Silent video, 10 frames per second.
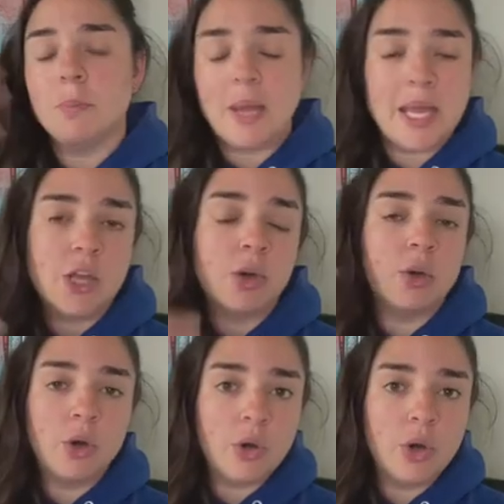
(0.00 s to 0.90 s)
or make
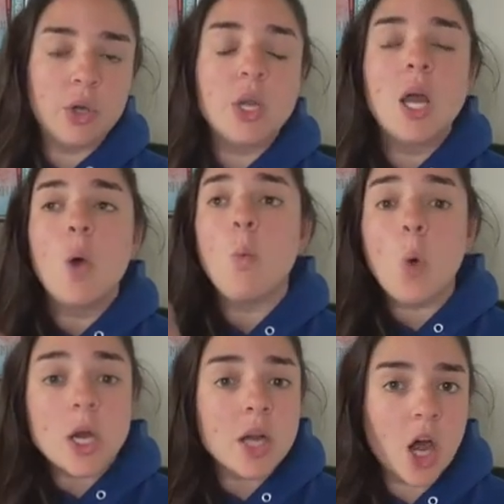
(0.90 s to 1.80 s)
or earn
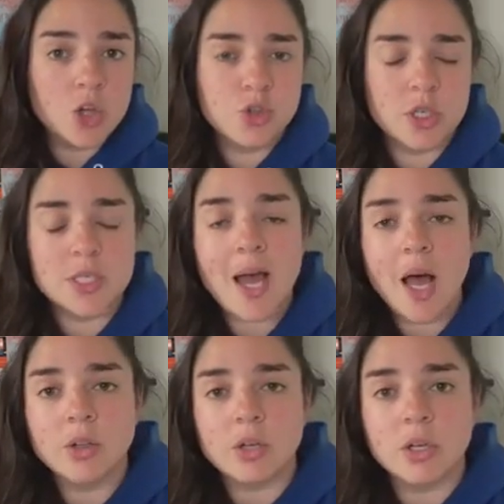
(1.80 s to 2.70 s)

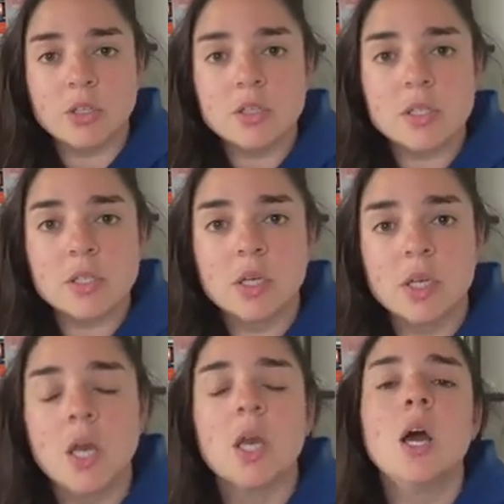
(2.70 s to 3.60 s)
$100,
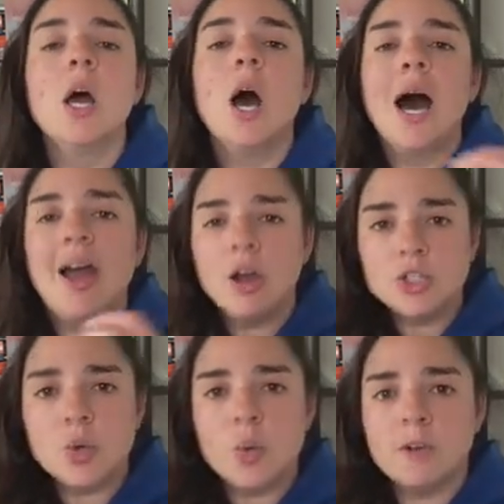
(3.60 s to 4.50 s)
I
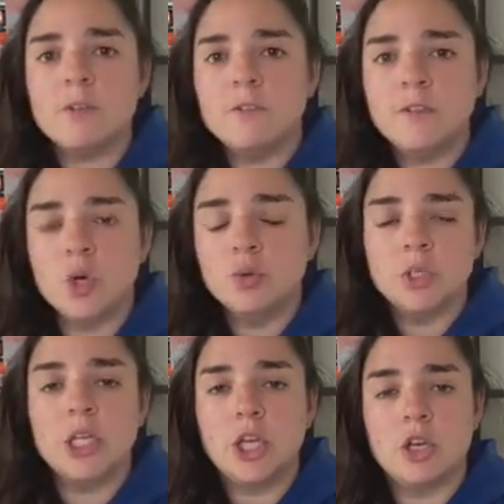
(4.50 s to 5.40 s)
also want to feel
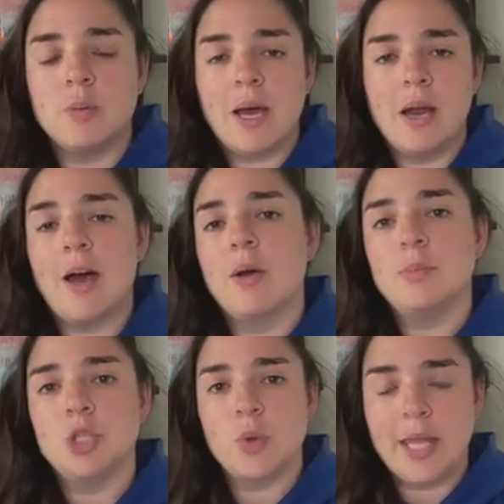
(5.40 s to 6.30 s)
really good about how
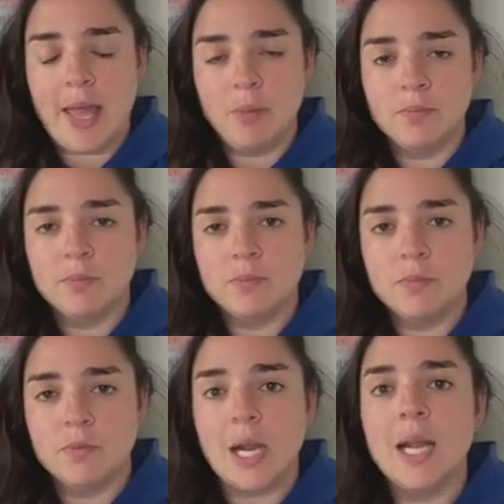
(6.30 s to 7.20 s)
I'm doing it,
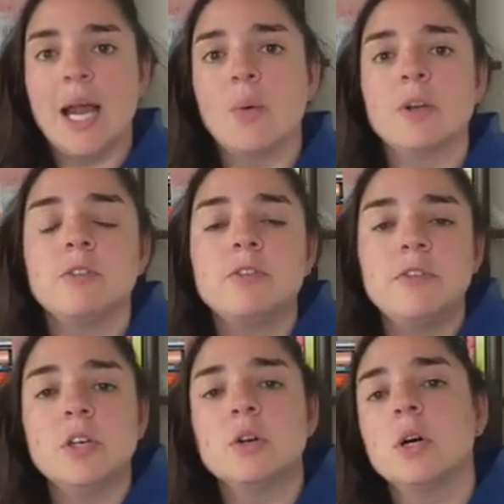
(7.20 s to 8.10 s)
right? I want to
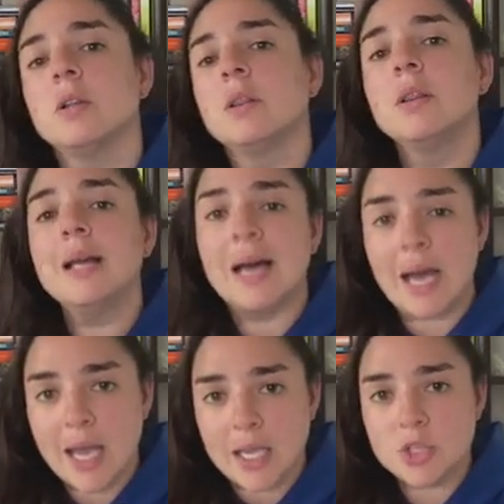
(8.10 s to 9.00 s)
feel
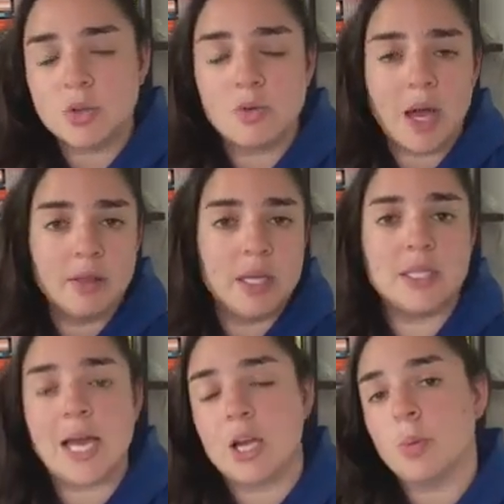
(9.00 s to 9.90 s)
aligned throughout the
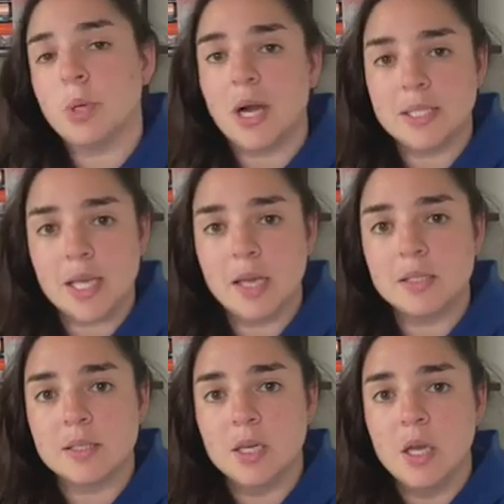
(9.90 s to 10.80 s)
entire
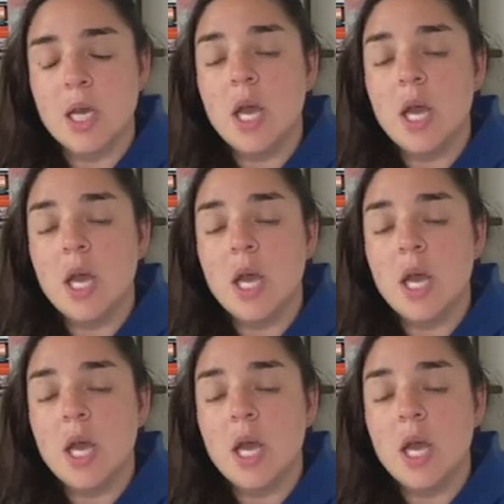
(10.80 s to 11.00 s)
process.